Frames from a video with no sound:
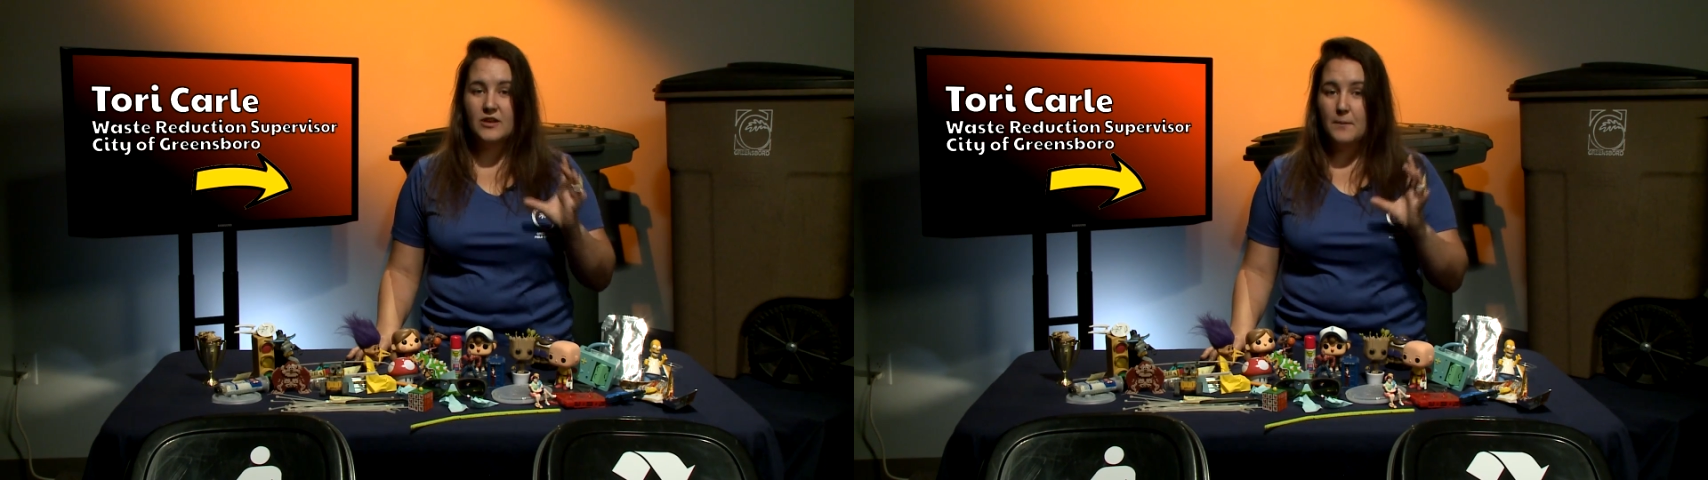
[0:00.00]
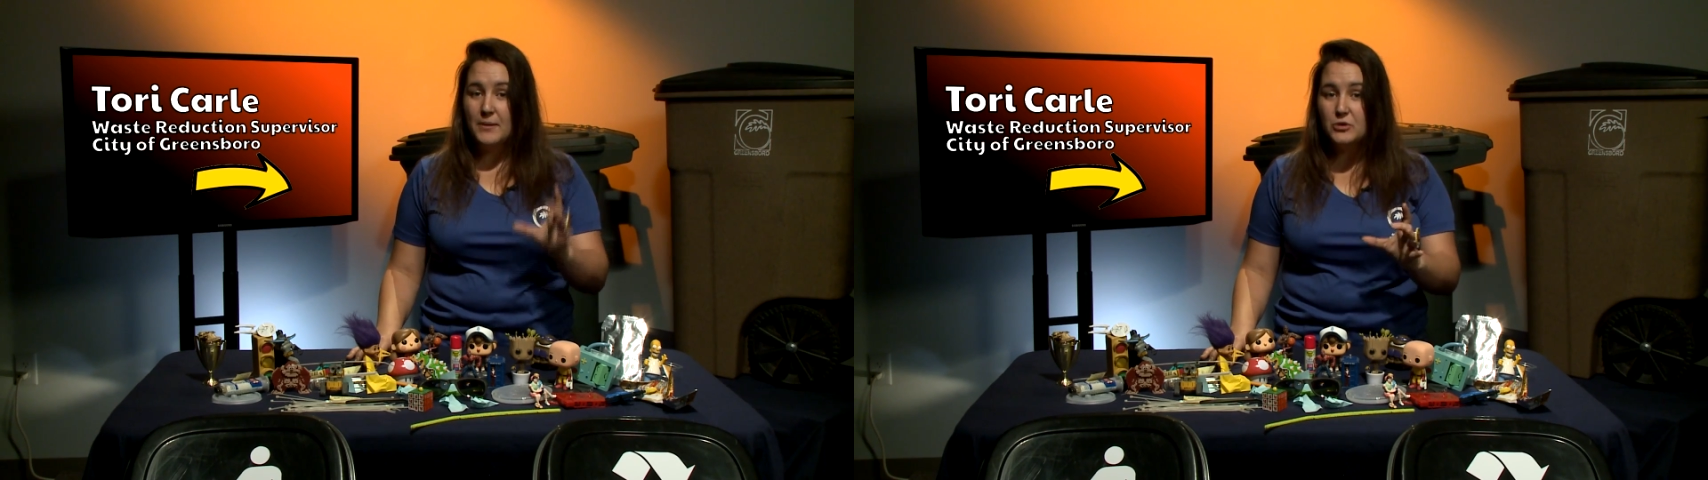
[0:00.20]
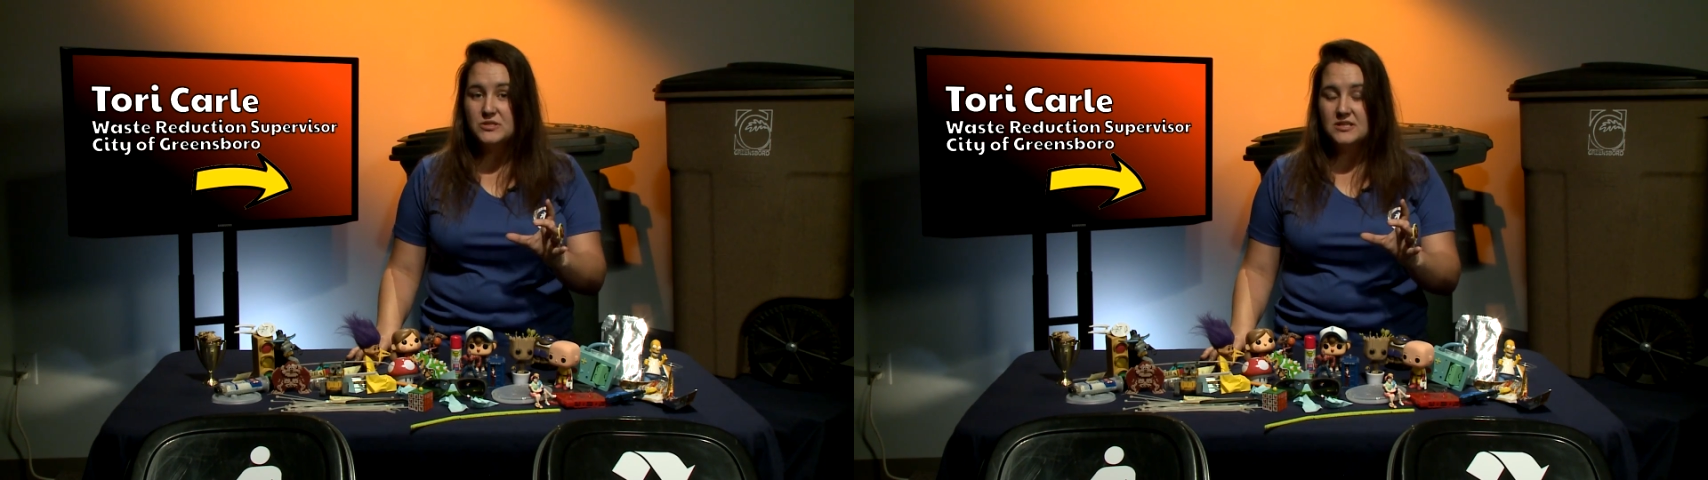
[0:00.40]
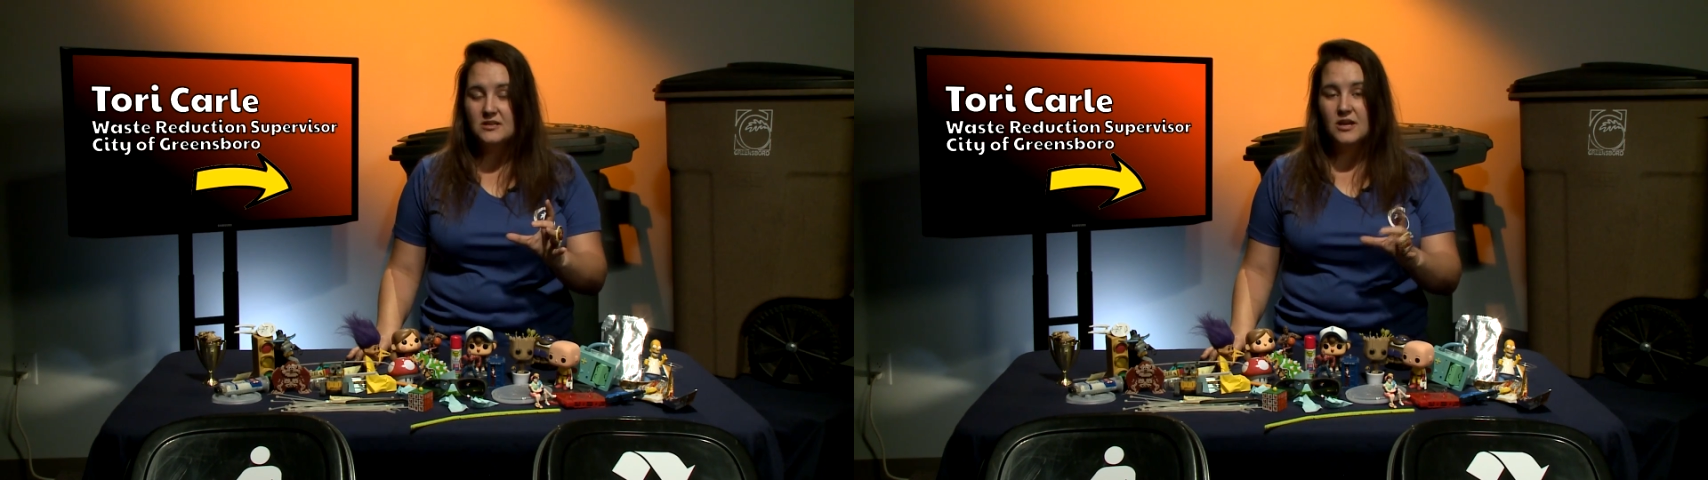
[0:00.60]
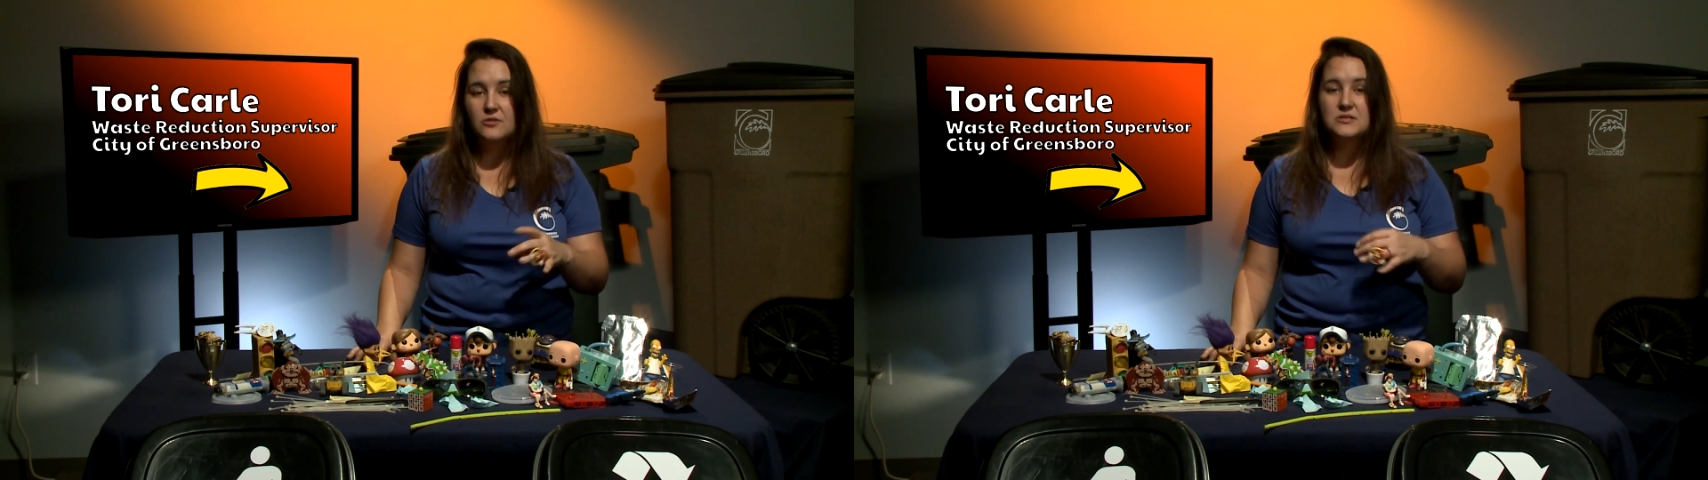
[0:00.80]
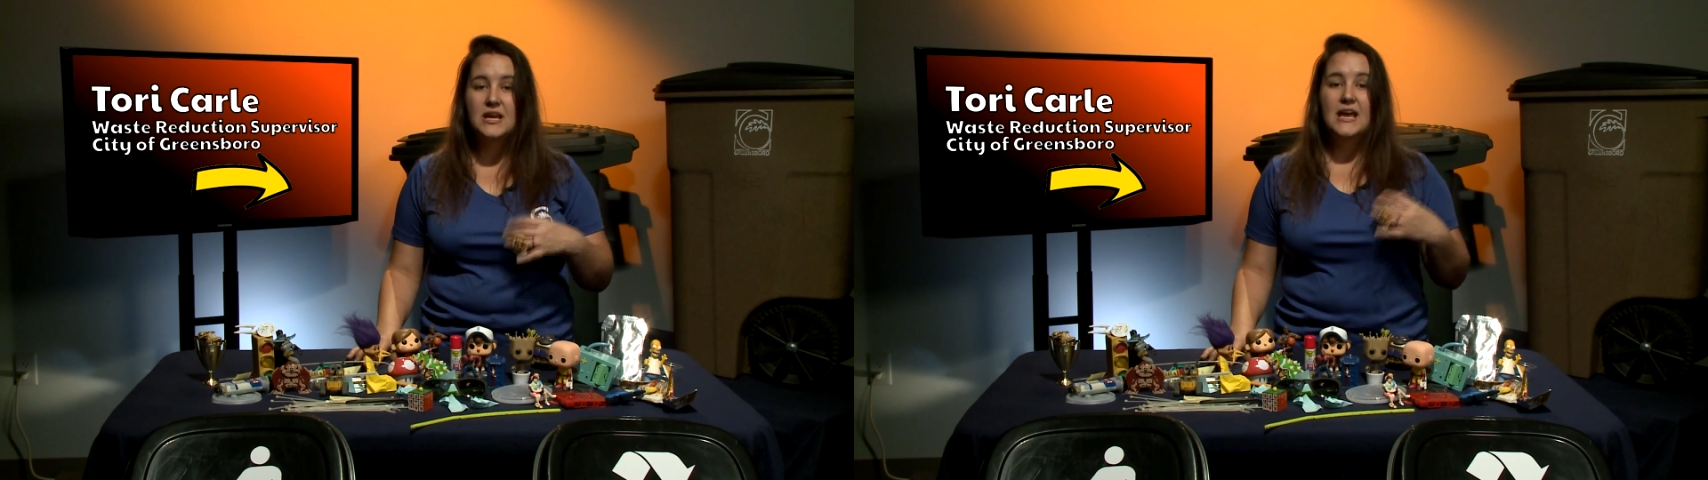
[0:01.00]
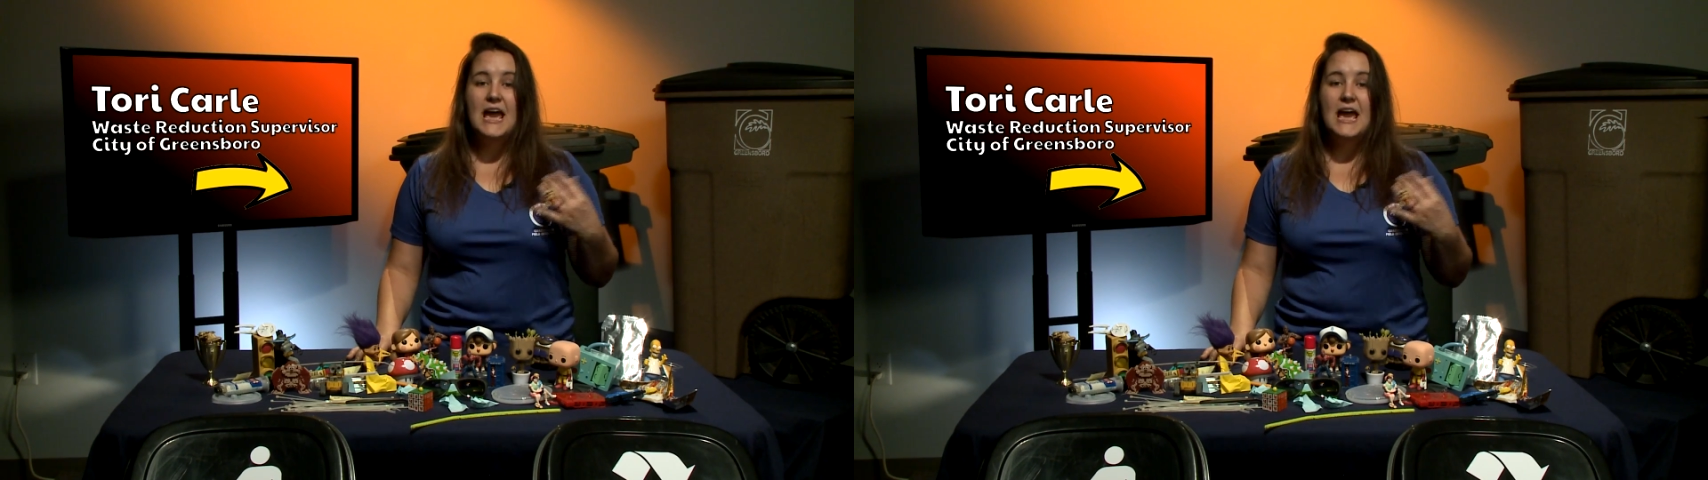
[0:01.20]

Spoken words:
than a post-it note,